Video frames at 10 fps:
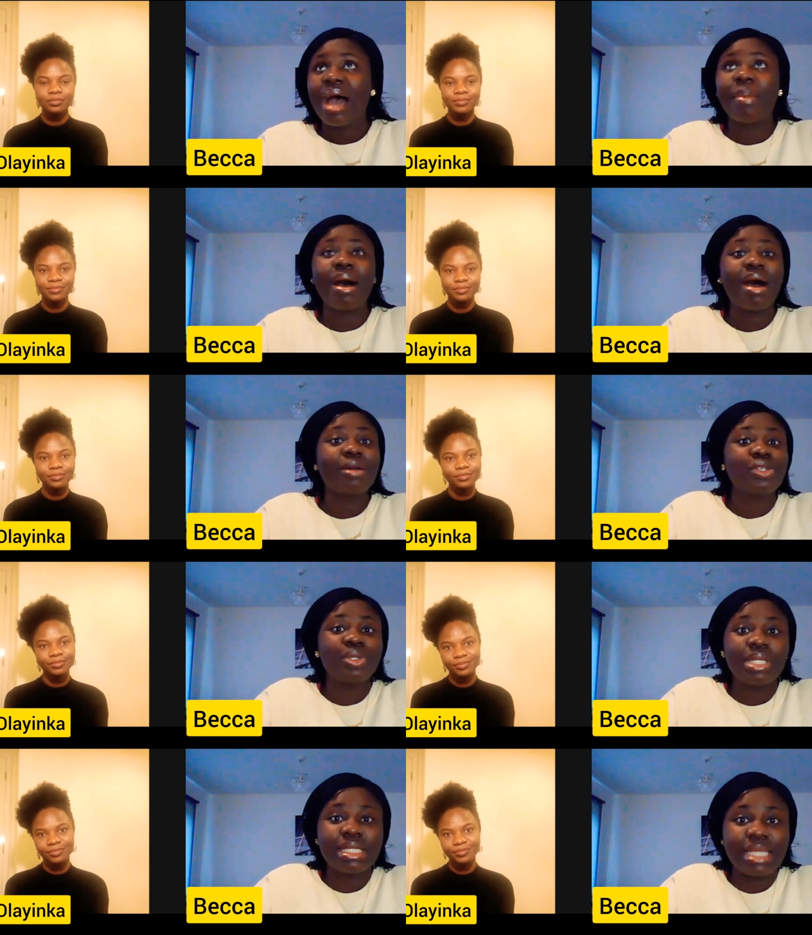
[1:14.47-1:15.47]
Speaker 1: about how to do
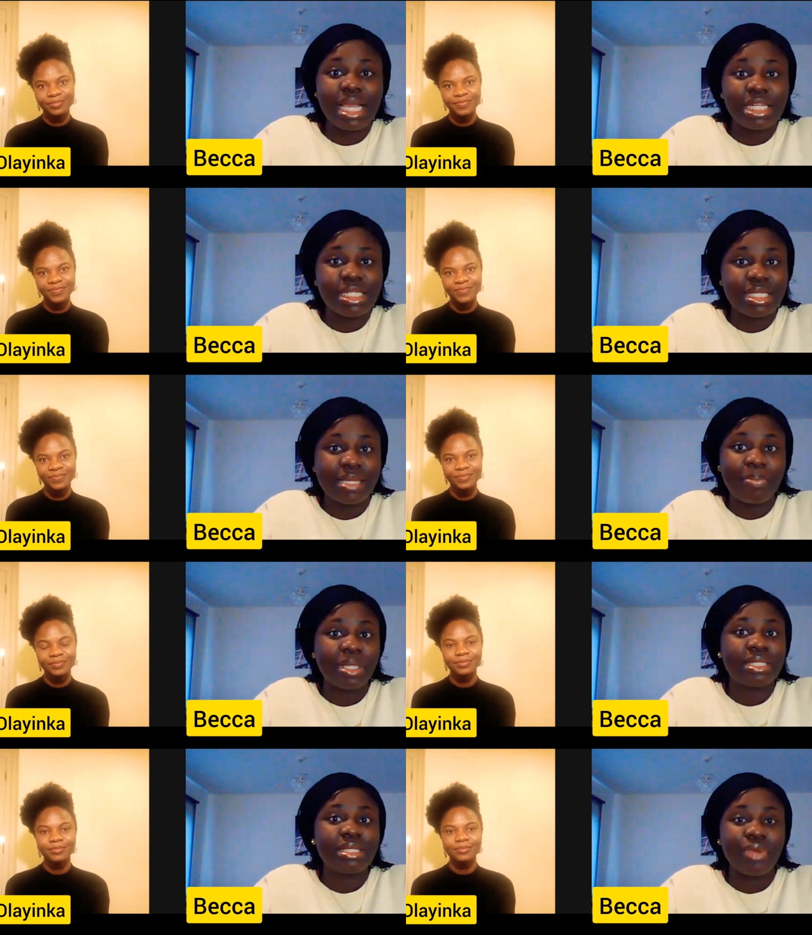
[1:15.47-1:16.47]
this
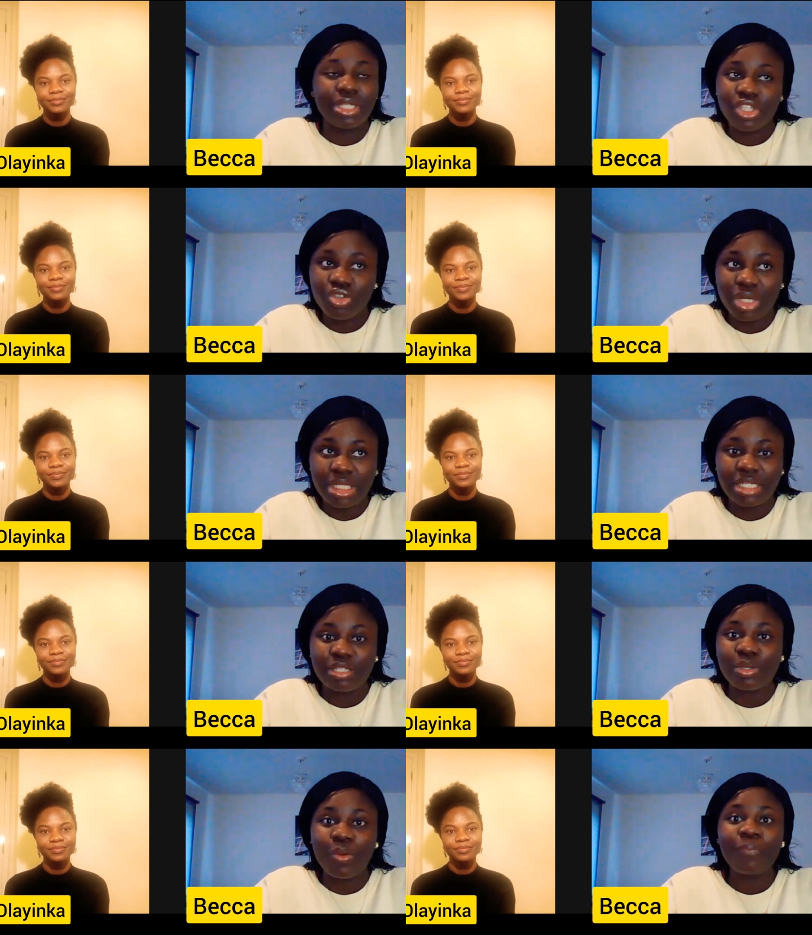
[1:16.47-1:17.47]
HCPC registration.
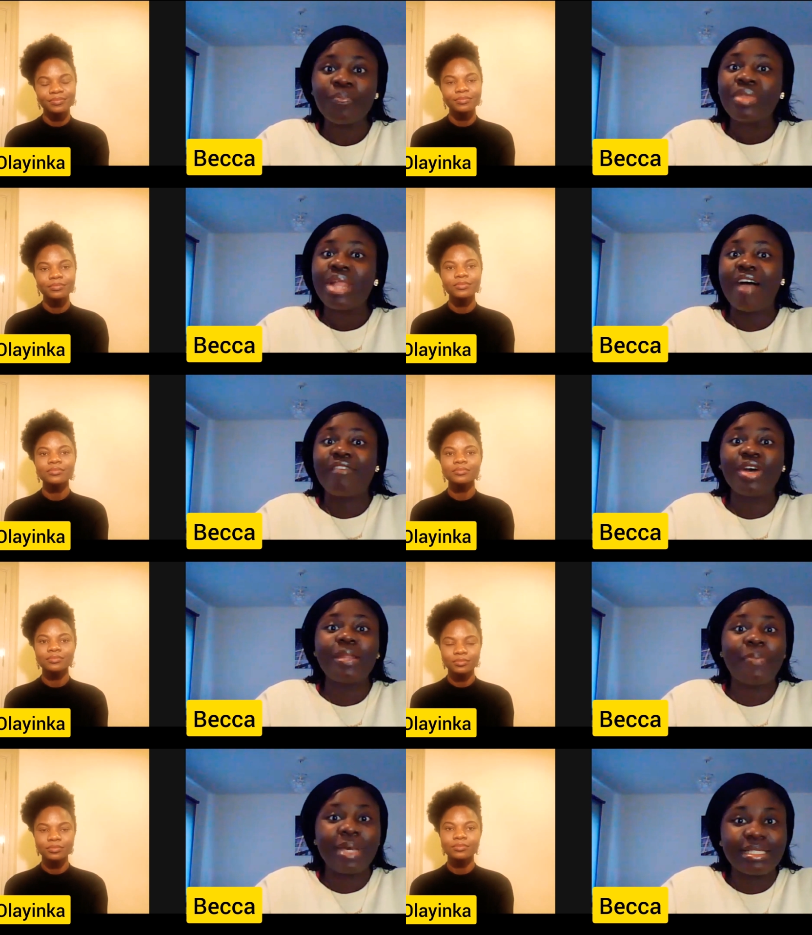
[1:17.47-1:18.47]
So I've got
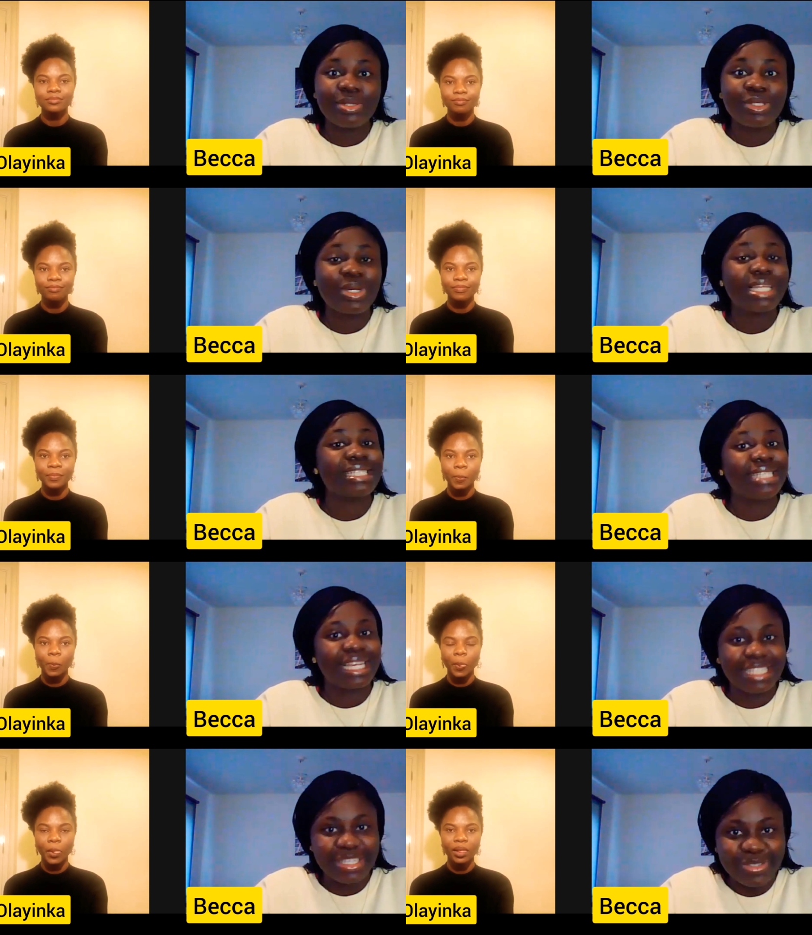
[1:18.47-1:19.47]
a person who's got a
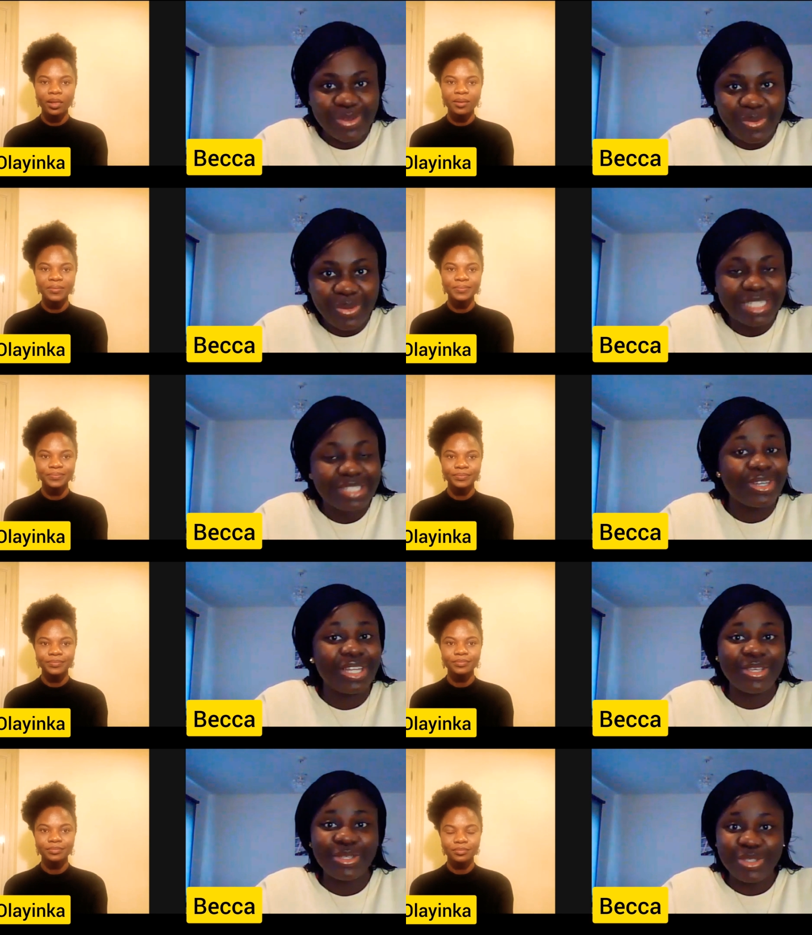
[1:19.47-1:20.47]
success story. She's got a
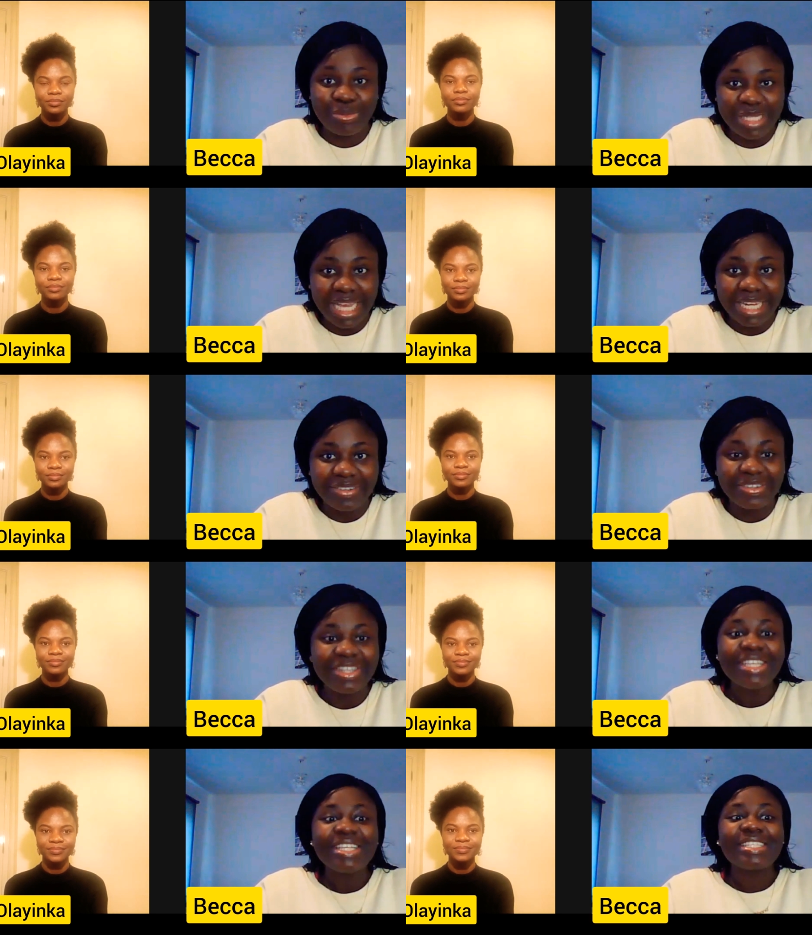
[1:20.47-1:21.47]
YouTube channel.
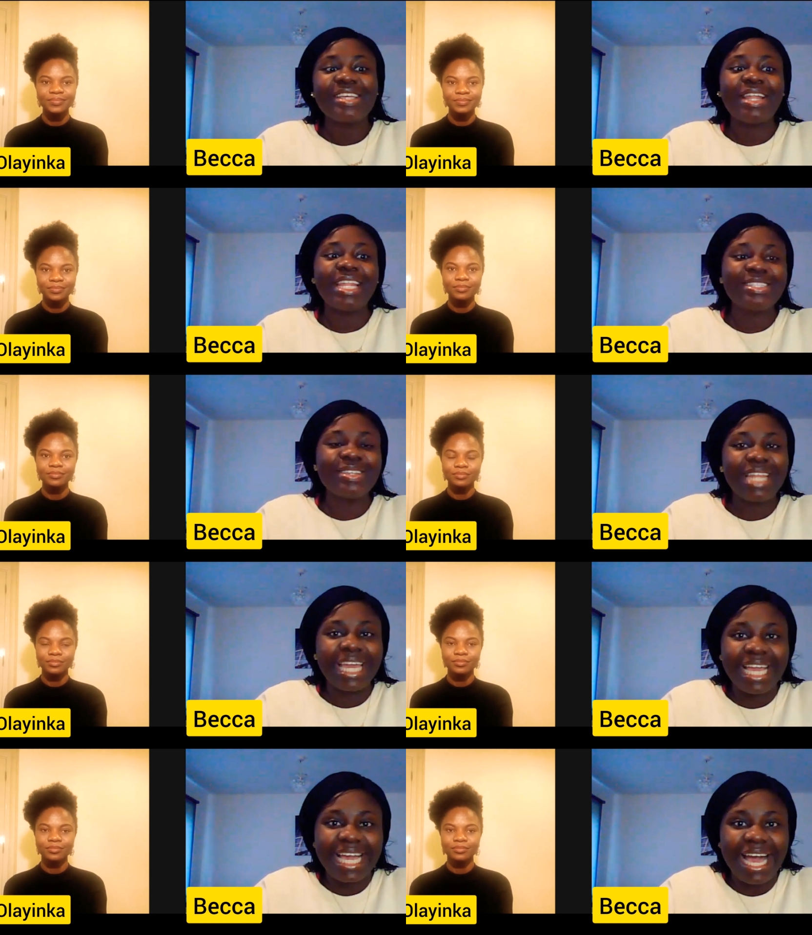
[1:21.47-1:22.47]
So I'll let
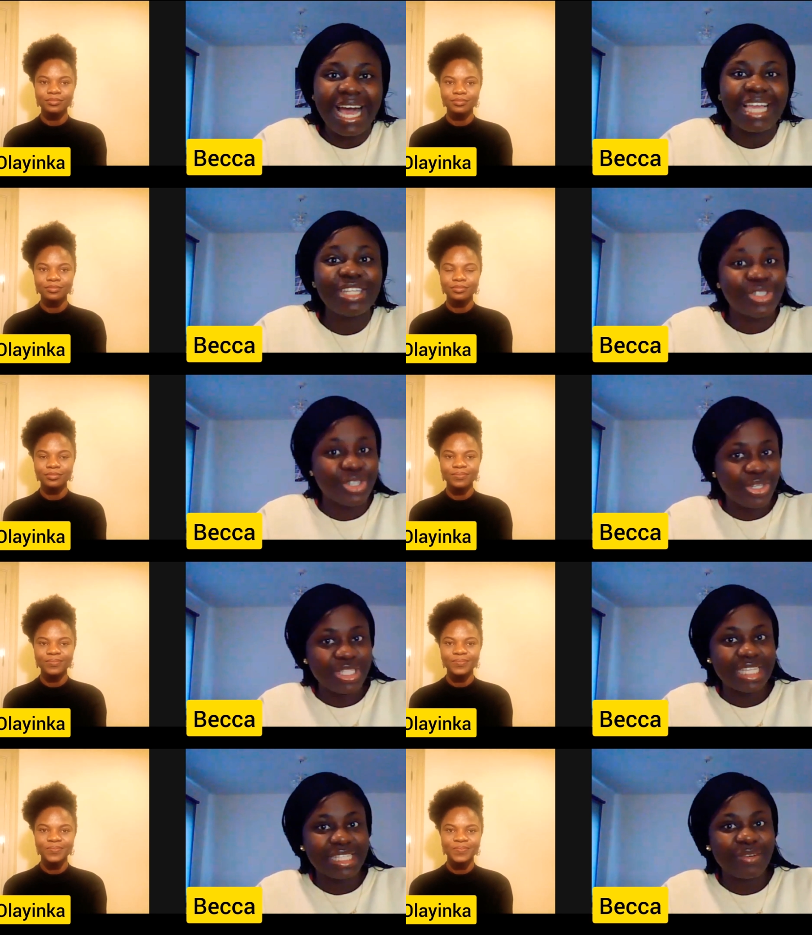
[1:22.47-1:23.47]
Olayinka introduce
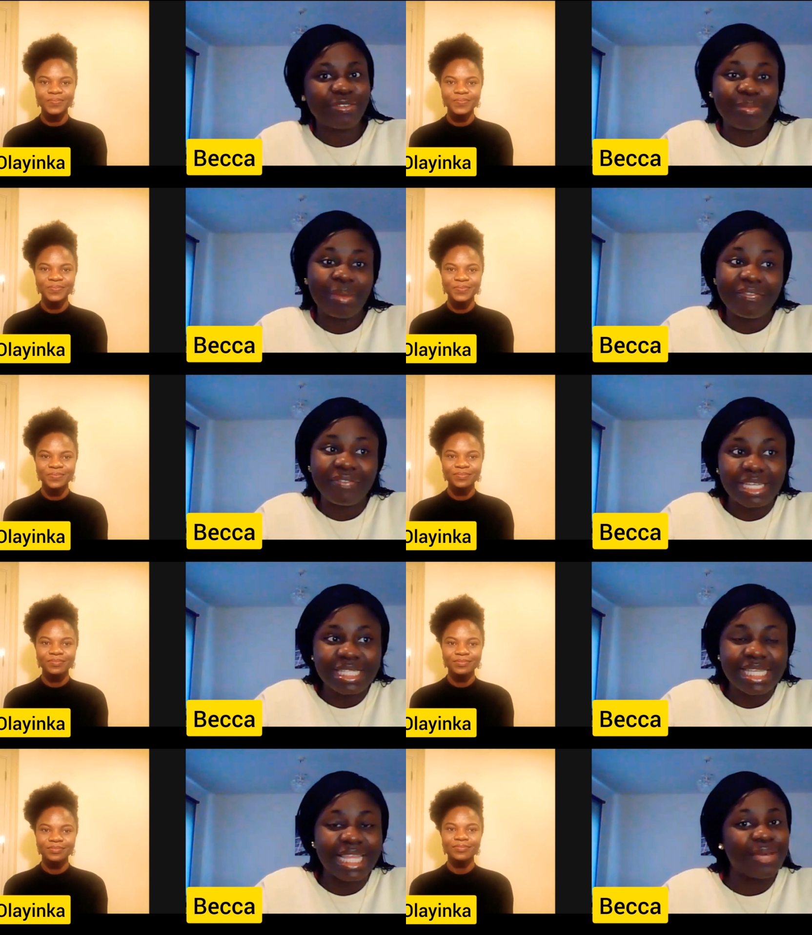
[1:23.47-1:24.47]
herself to my
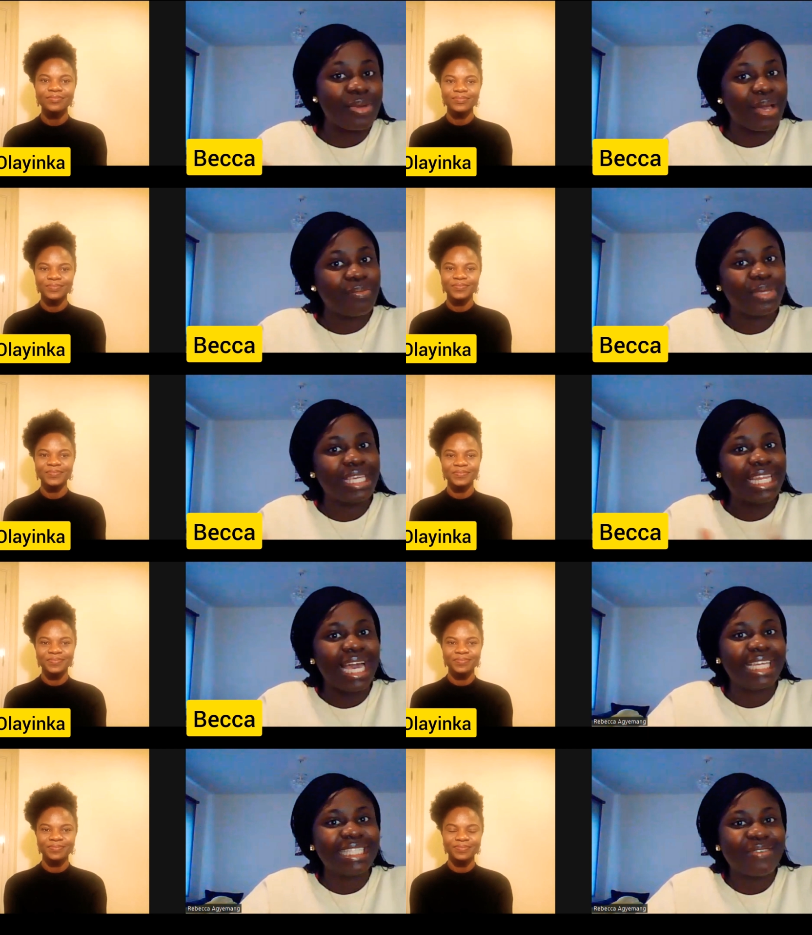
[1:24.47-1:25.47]
fans and then we can begin our
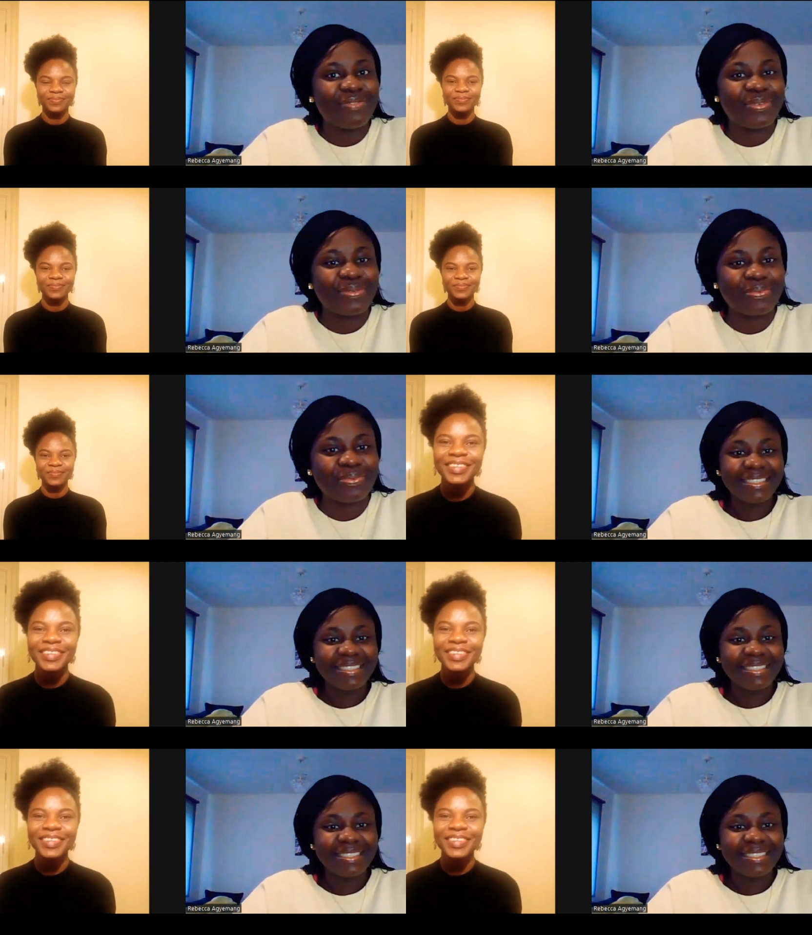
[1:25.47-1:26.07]
interview.